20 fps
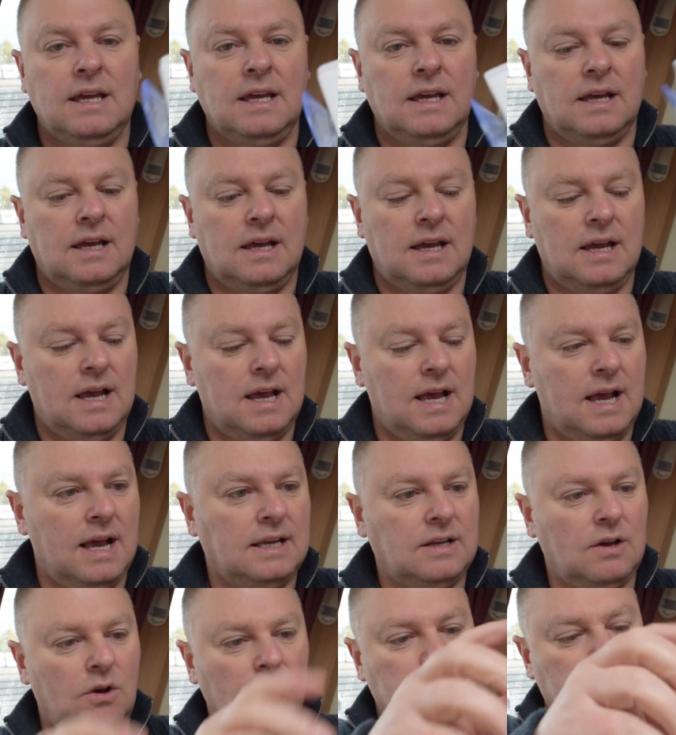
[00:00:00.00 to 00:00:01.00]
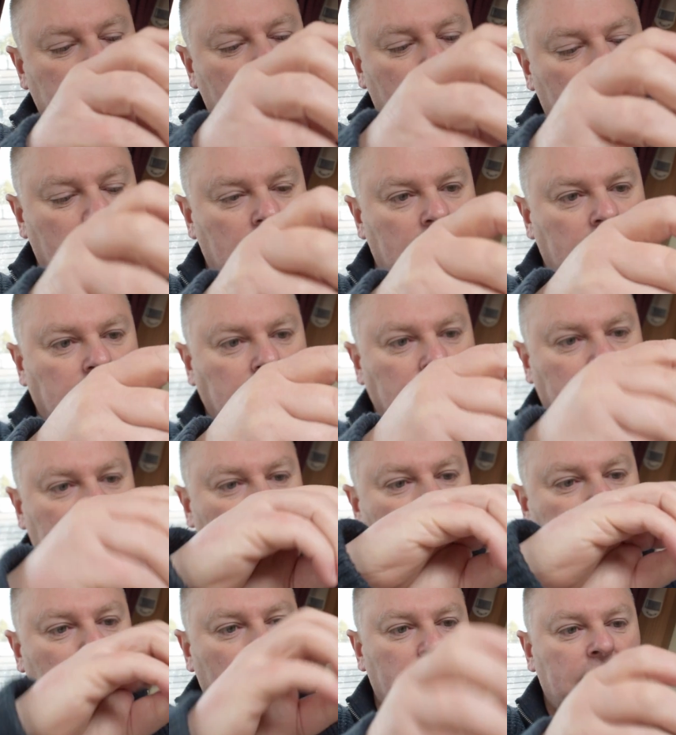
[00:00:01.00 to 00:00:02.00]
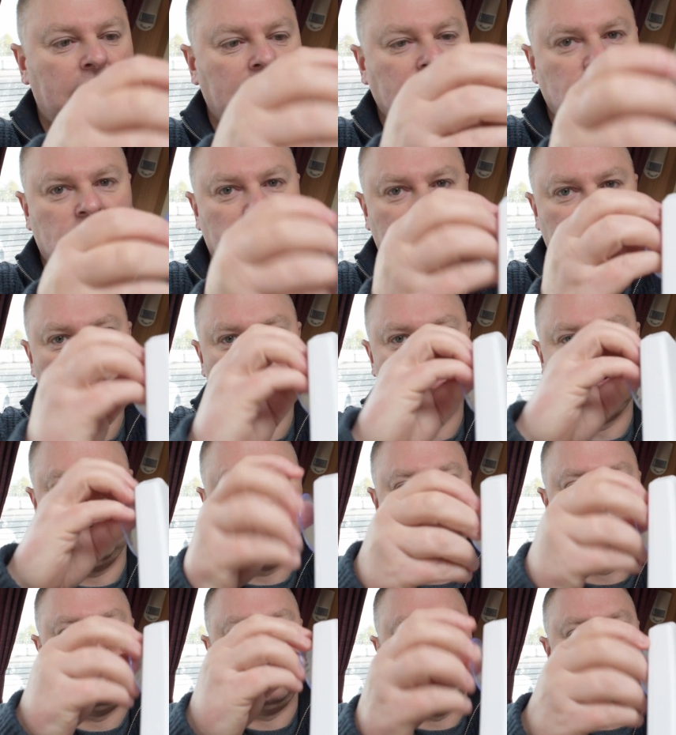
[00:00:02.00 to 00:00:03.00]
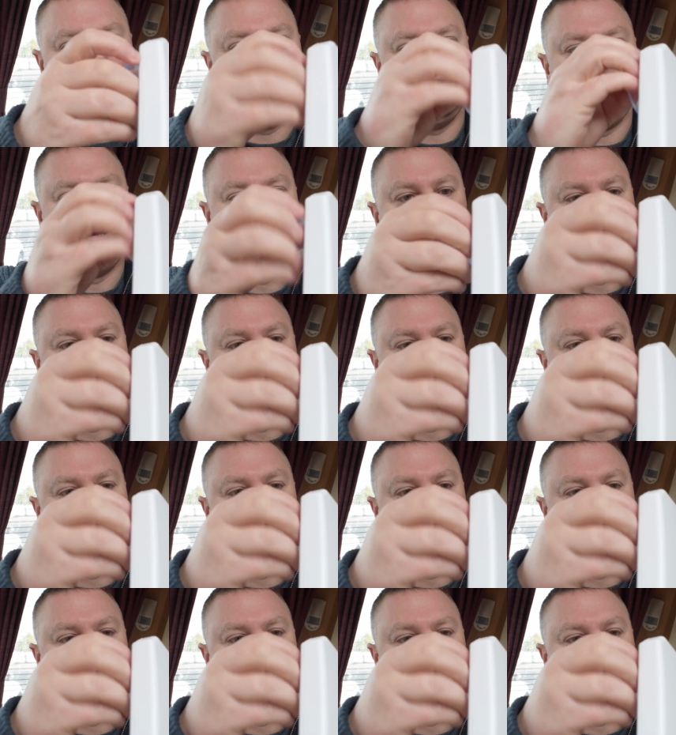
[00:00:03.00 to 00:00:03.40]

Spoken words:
And also you can put that sucker there.